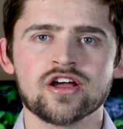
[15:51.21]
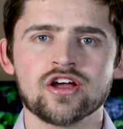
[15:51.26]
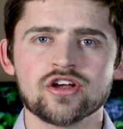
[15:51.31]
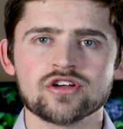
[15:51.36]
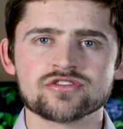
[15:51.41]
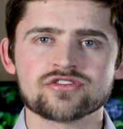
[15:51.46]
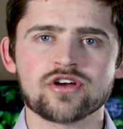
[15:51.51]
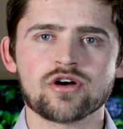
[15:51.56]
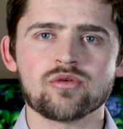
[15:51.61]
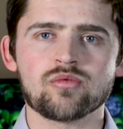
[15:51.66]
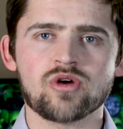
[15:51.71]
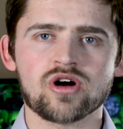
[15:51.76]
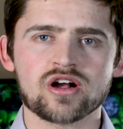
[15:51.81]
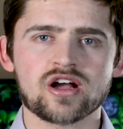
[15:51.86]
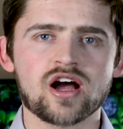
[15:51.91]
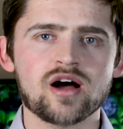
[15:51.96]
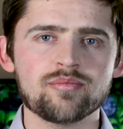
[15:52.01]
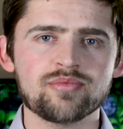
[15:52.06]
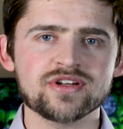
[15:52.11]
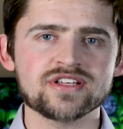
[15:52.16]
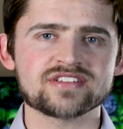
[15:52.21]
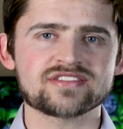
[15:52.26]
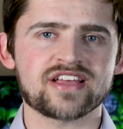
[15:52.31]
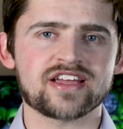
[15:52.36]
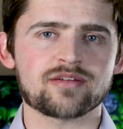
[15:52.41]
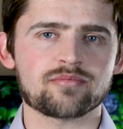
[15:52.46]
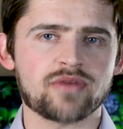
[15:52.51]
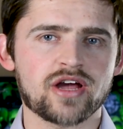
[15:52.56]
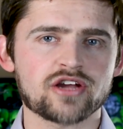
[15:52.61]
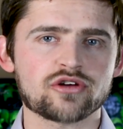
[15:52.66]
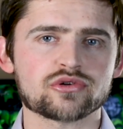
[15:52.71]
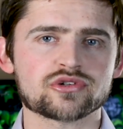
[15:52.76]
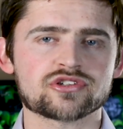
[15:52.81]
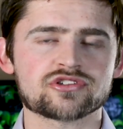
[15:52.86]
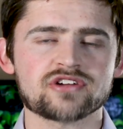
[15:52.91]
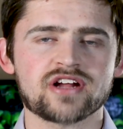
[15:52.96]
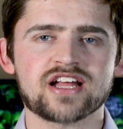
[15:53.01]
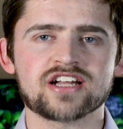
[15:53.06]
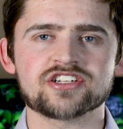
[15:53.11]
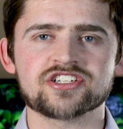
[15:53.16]
So while companies like
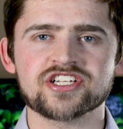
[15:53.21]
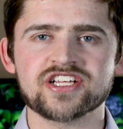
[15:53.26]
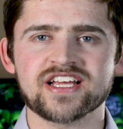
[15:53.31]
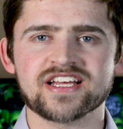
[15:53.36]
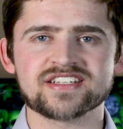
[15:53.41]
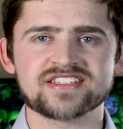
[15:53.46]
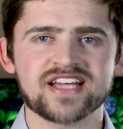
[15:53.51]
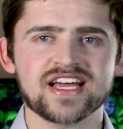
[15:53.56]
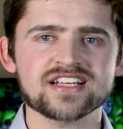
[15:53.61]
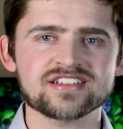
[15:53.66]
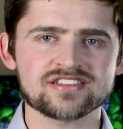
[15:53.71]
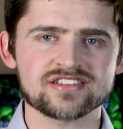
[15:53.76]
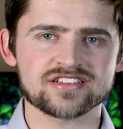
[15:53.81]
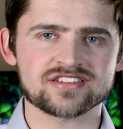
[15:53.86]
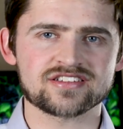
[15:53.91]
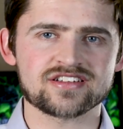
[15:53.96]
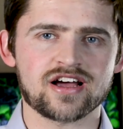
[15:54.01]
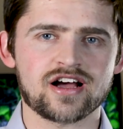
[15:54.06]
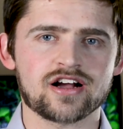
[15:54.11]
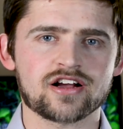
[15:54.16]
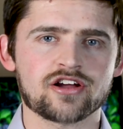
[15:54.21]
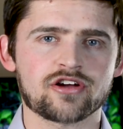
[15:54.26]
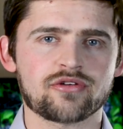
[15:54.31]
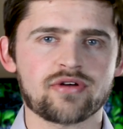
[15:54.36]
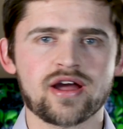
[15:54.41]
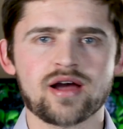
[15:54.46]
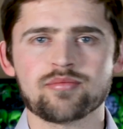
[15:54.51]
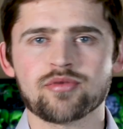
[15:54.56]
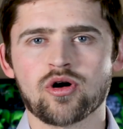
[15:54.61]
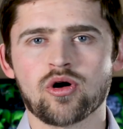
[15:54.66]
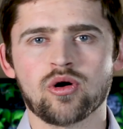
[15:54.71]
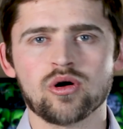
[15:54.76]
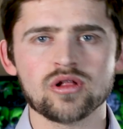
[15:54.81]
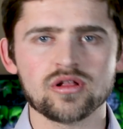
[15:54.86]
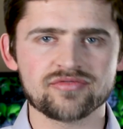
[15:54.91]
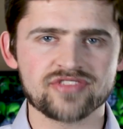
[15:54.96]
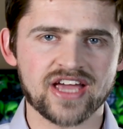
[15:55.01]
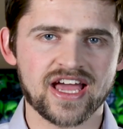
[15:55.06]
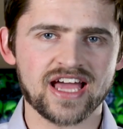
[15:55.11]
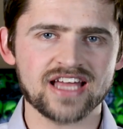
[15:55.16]
MicroStrategy and Tesla stock grab all
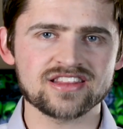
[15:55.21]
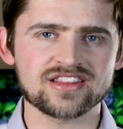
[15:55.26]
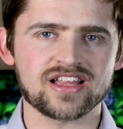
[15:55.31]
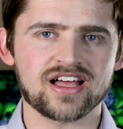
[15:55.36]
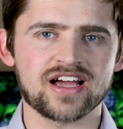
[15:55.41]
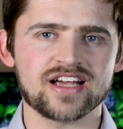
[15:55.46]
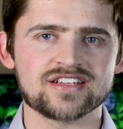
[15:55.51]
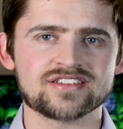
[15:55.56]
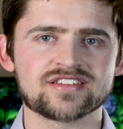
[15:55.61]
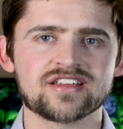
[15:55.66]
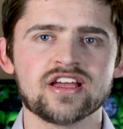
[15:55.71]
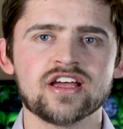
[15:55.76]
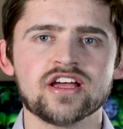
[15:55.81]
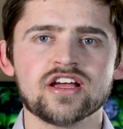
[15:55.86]
of the headlines,